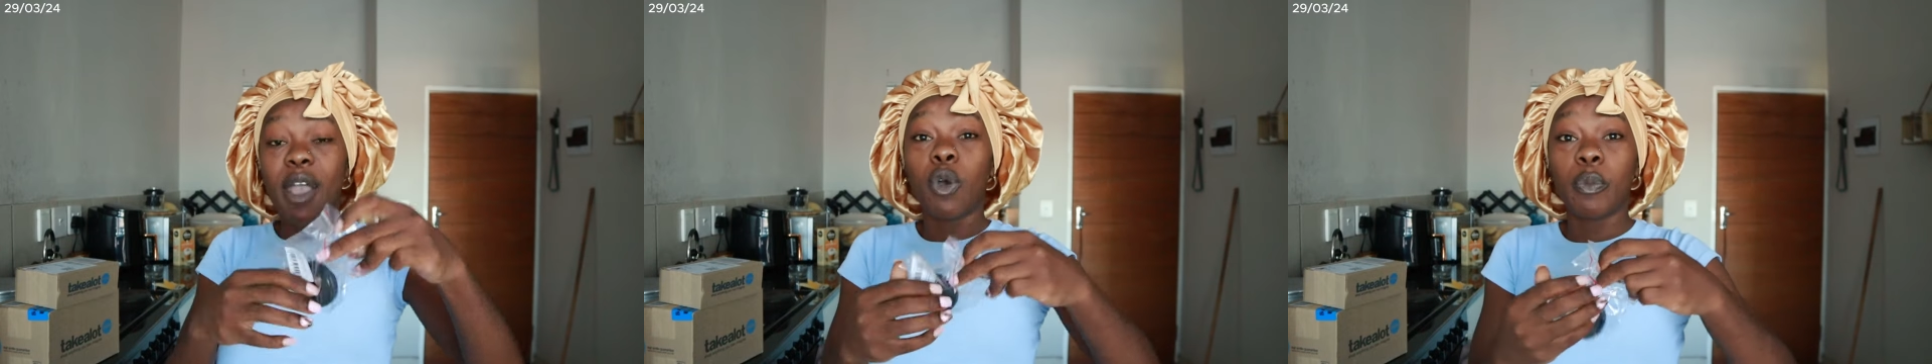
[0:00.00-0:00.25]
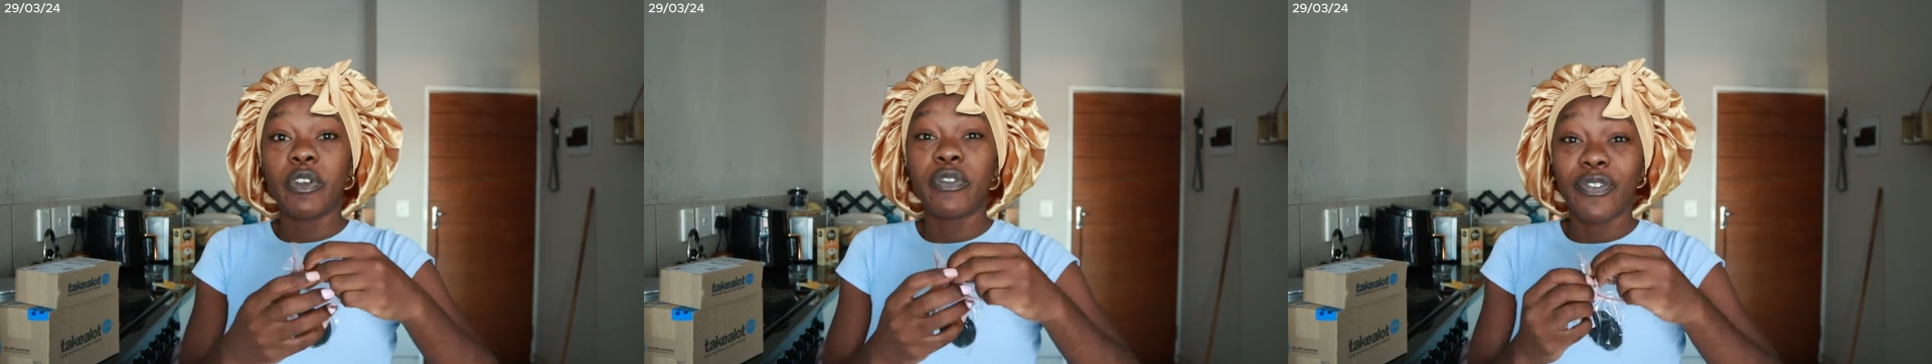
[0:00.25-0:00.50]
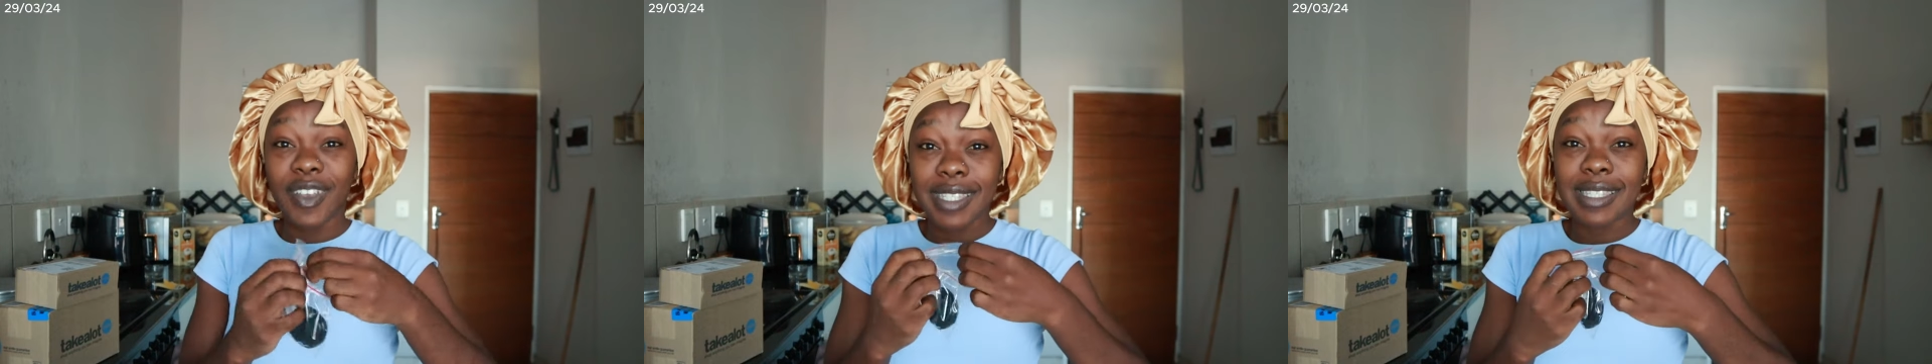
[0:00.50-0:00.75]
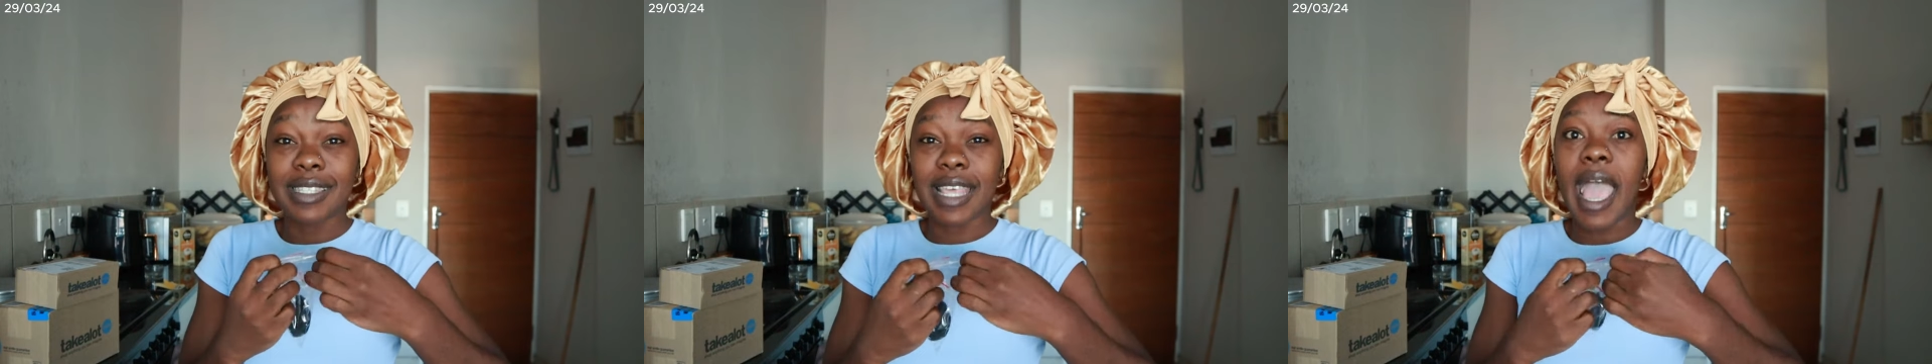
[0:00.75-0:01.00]
I hope it
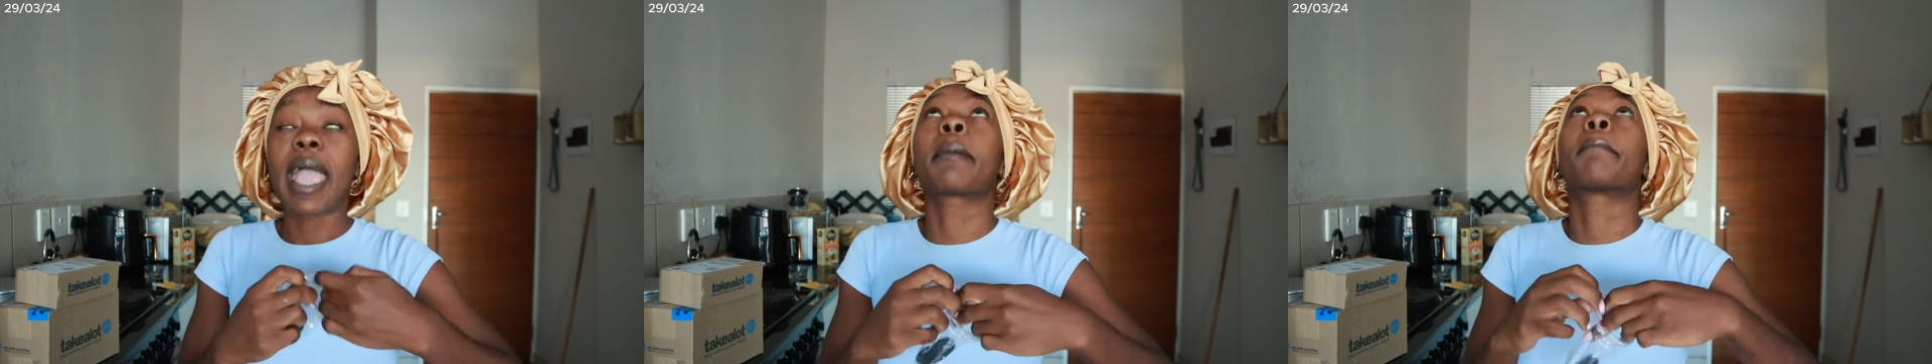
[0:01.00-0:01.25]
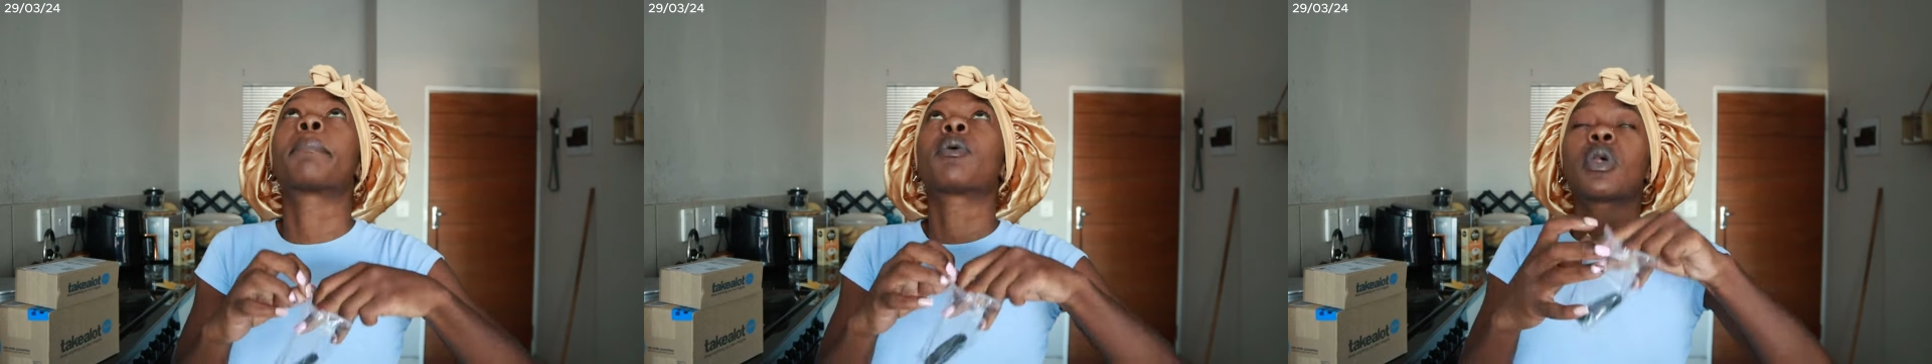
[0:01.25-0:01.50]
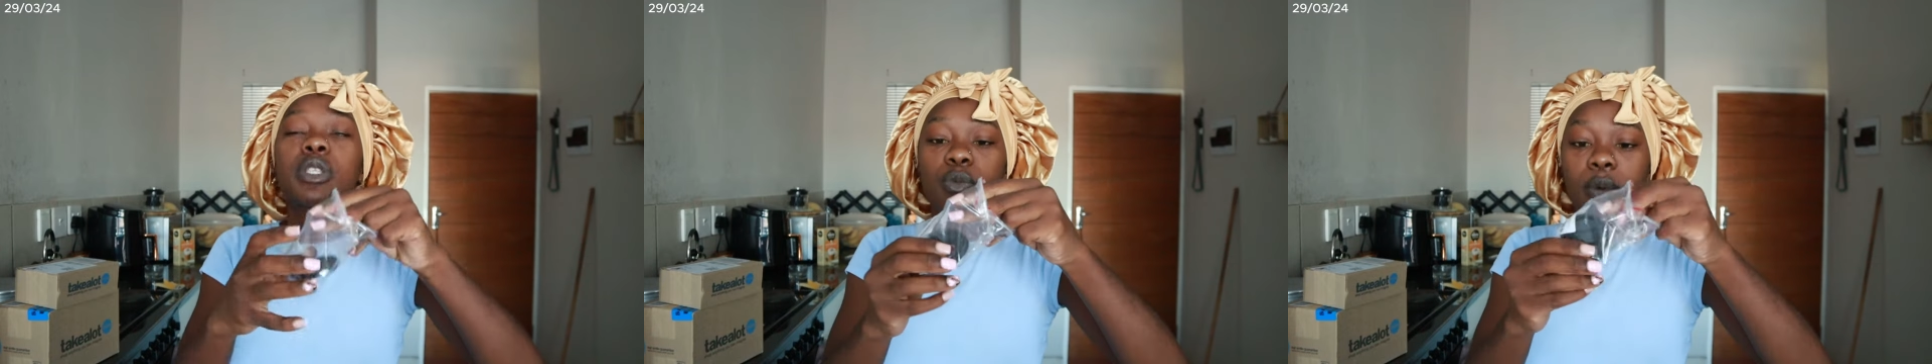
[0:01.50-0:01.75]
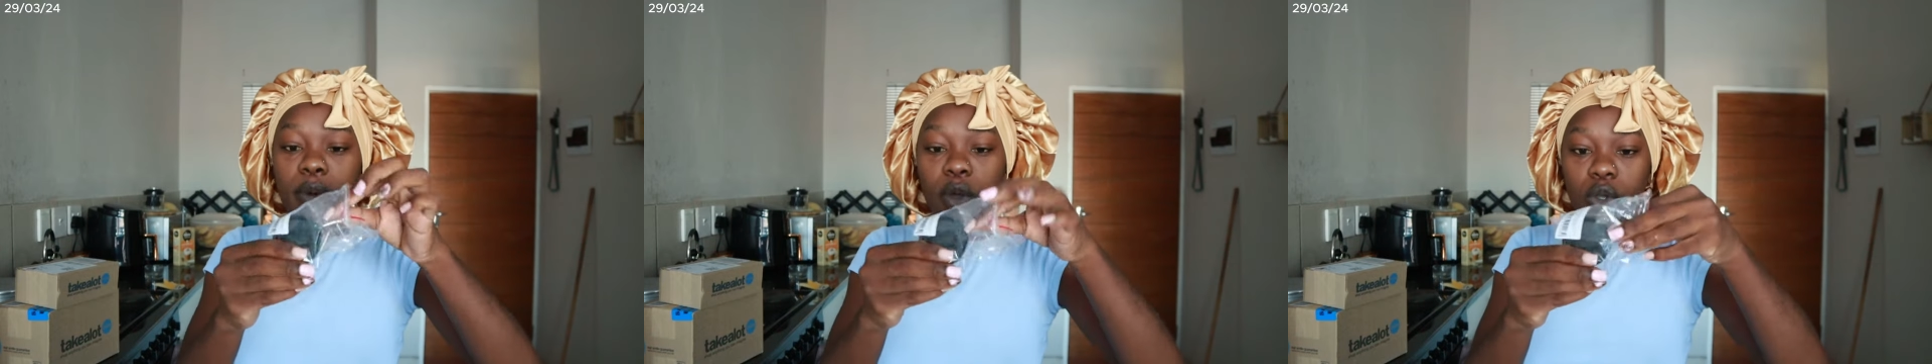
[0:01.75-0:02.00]
fits. I put it to
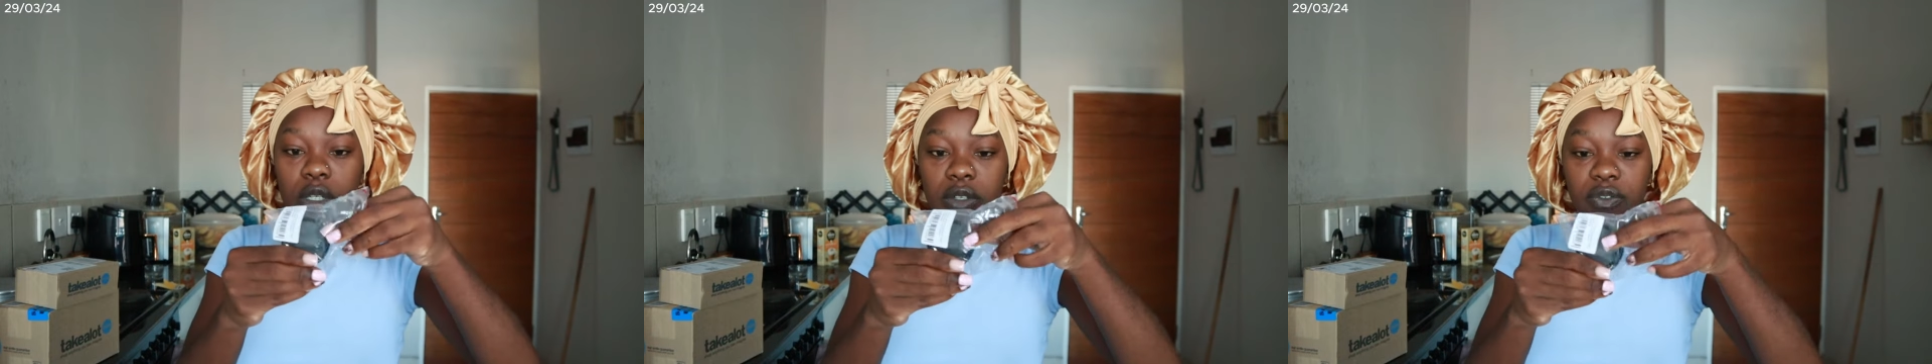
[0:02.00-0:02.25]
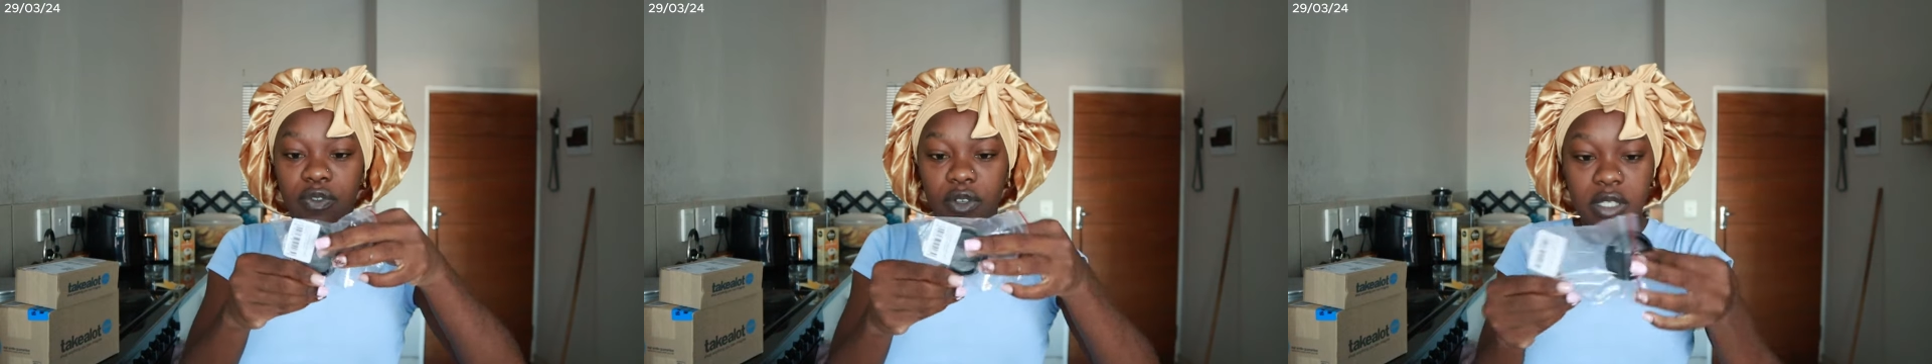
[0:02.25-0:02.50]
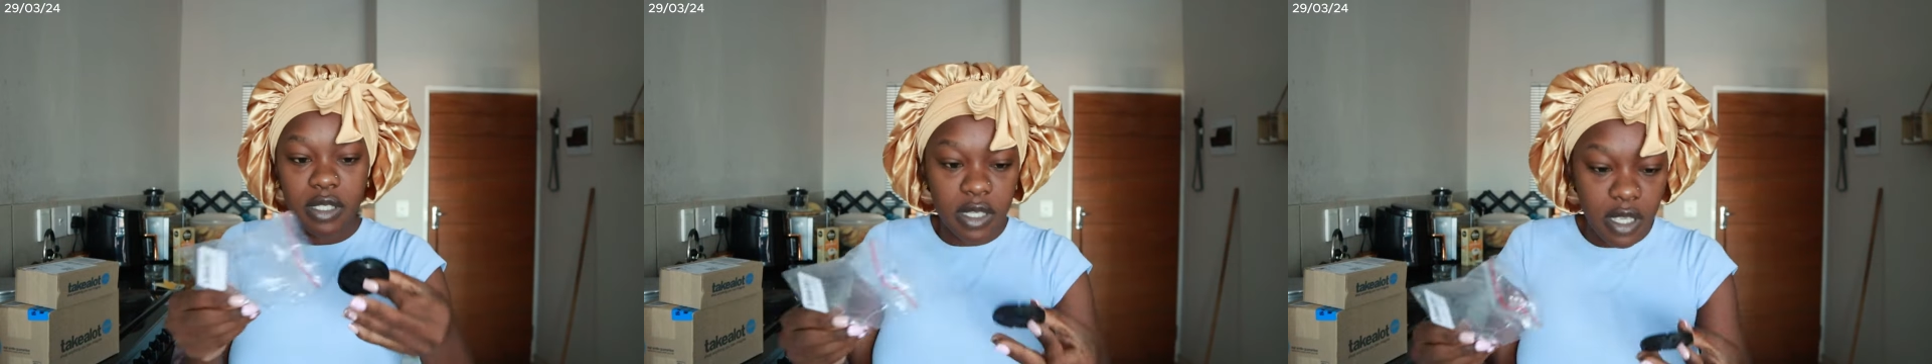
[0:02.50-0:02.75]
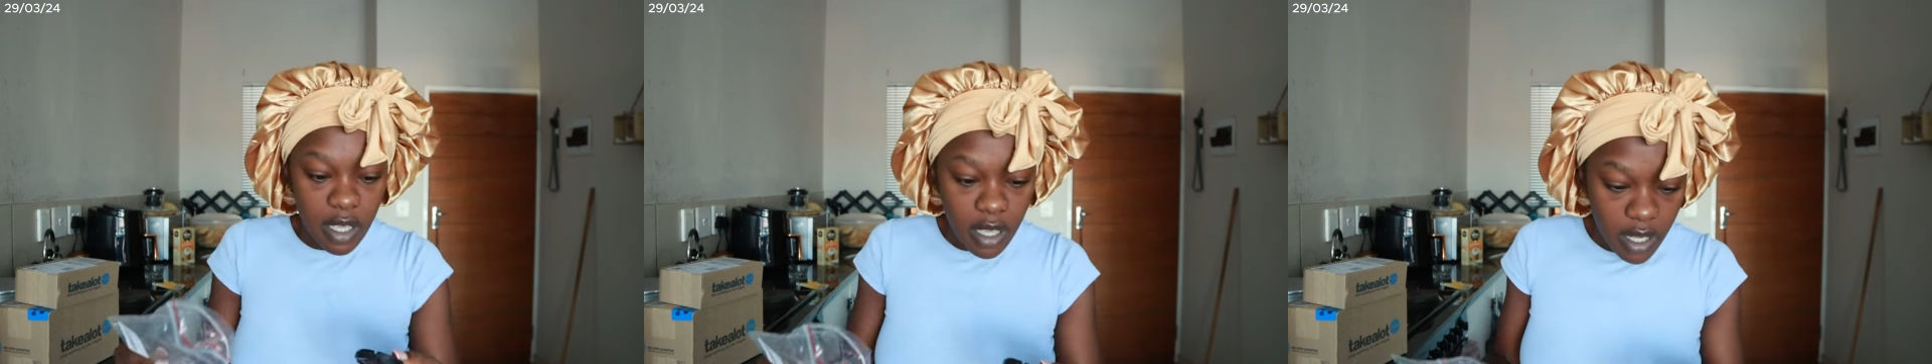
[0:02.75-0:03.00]
the robot if it fits.